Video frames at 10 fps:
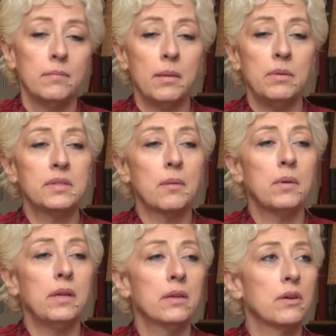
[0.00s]
Maybe
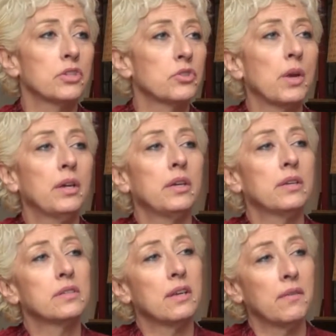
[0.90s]
somebody in Australia
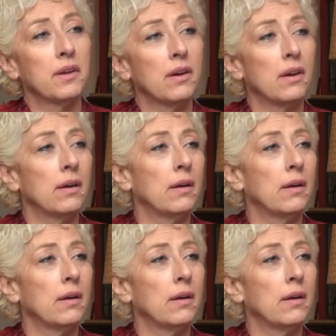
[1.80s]
is giving